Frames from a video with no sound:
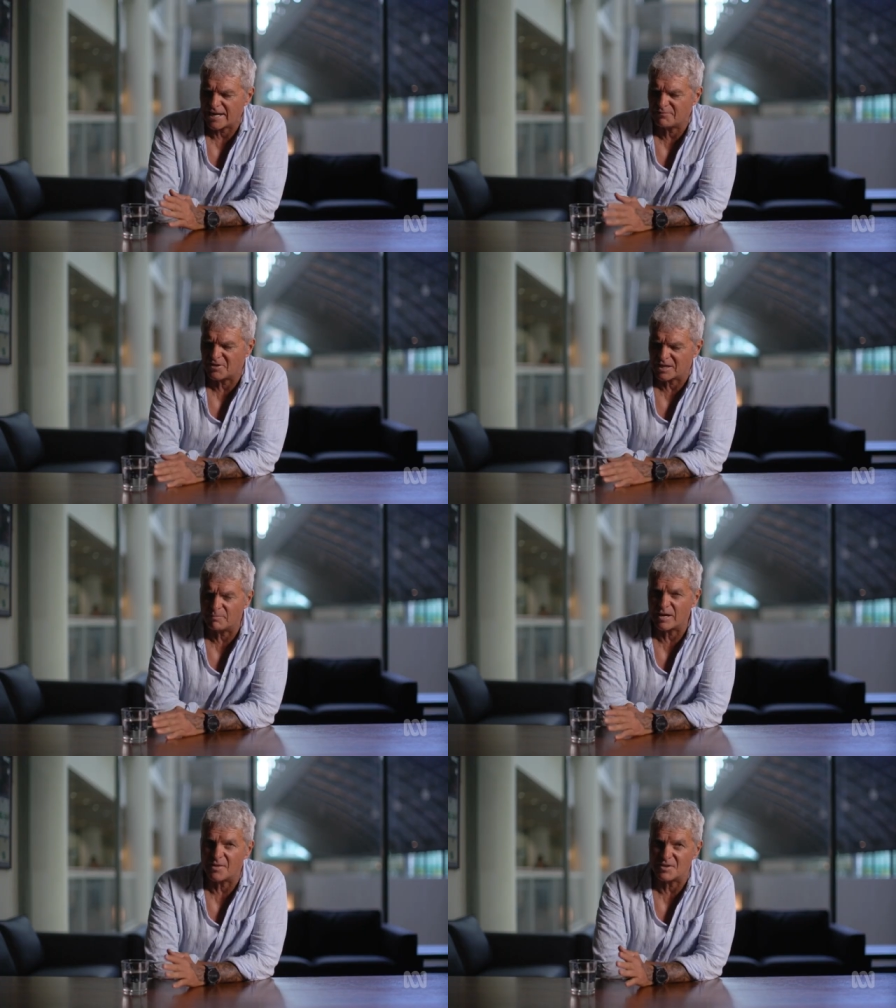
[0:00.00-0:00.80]
everything
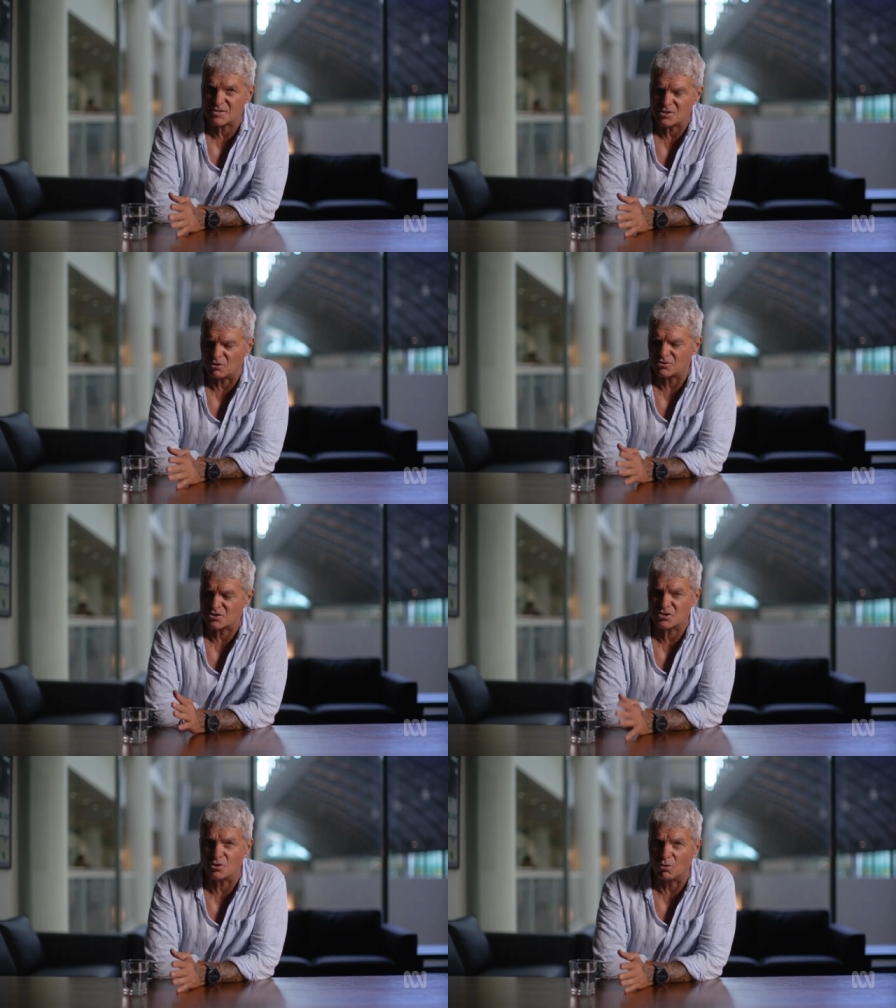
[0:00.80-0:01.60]
about this soldier's
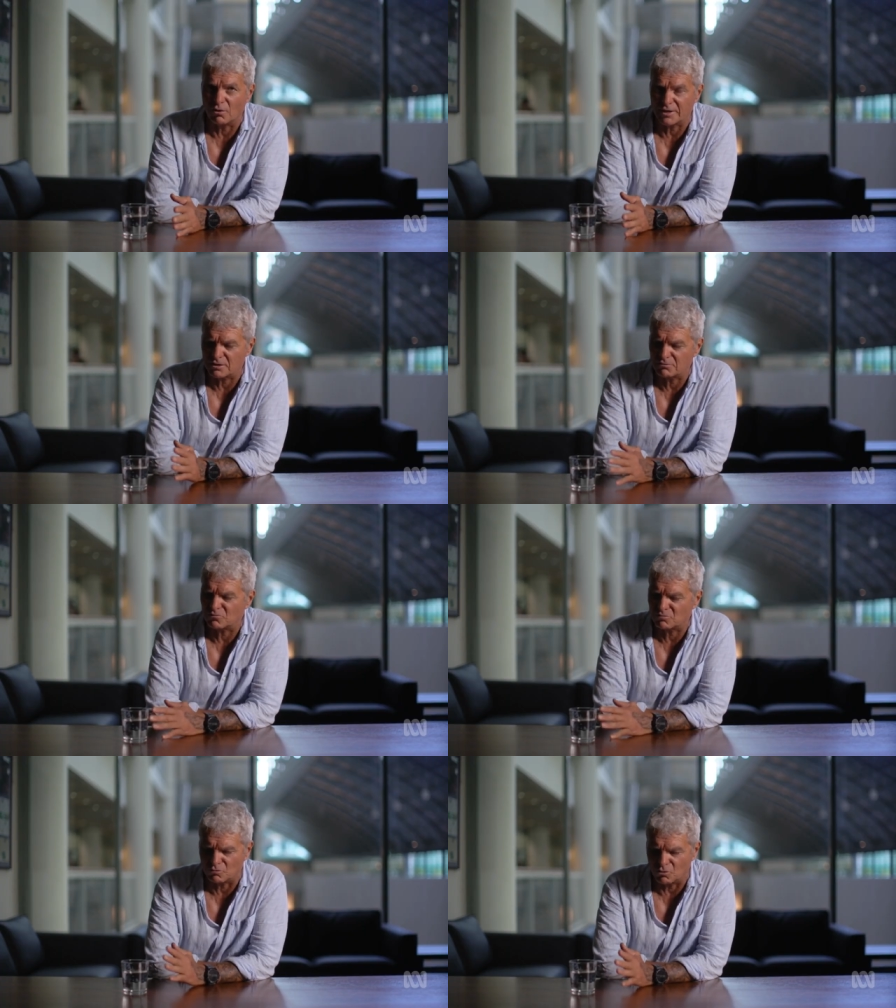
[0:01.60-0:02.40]
story
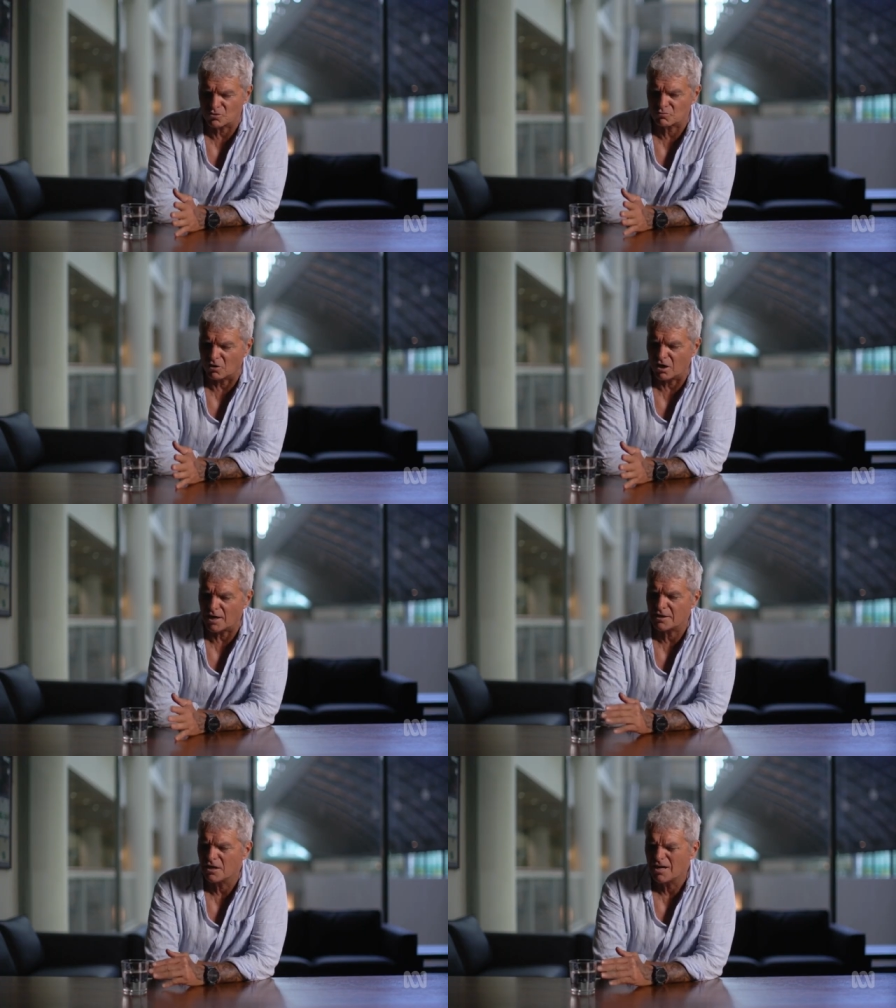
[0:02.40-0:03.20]
looks right.